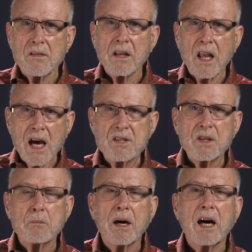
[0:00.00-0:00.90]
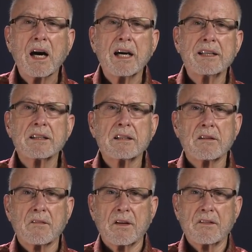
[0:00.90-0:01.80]
The logic behind
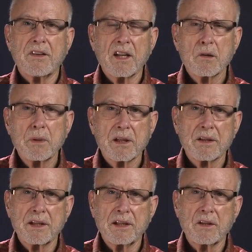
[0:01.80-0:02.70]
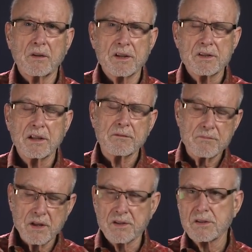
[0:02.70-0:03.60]
the availability
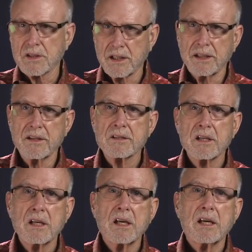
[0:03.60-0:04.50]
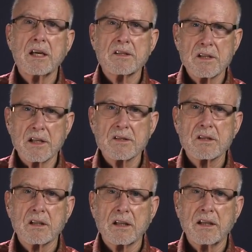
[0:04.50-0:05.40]
heuristic, such as it is
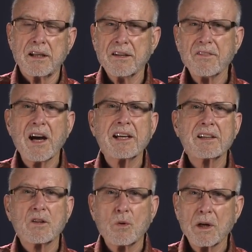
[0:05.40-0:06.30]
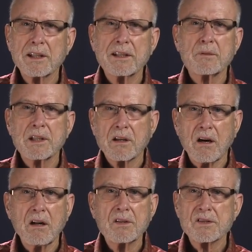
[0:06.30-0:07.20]
this. If I can quickly
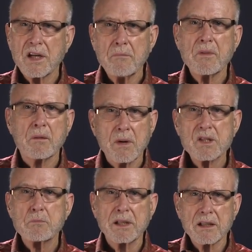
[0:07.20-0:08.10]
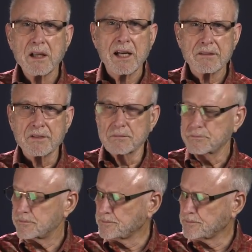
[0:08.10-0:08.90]
recall some, there must be a lot of them.